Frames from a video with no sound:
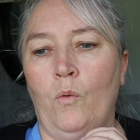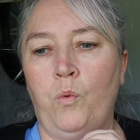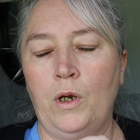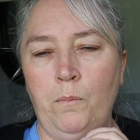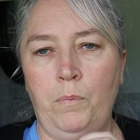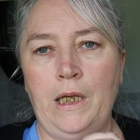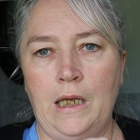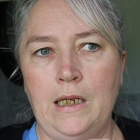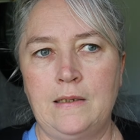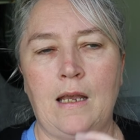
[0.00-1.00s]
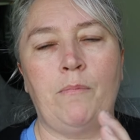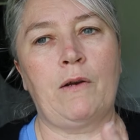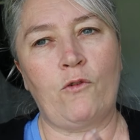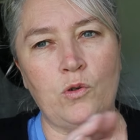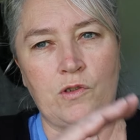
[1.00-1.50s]
would it be easier but
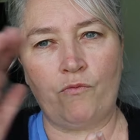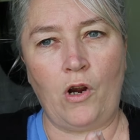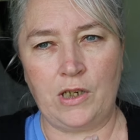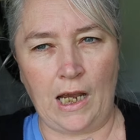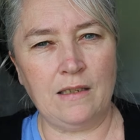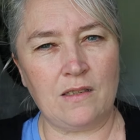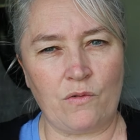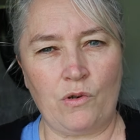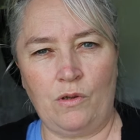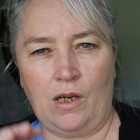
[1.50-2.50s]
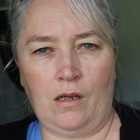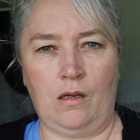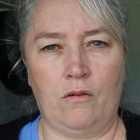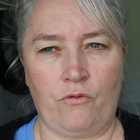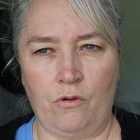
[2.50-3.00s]
of course it rotates through the
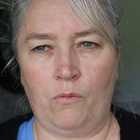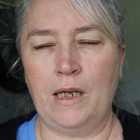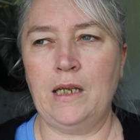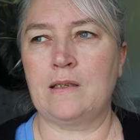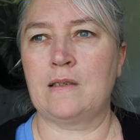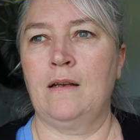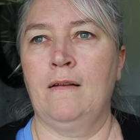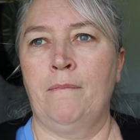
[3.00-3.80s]
through the weeks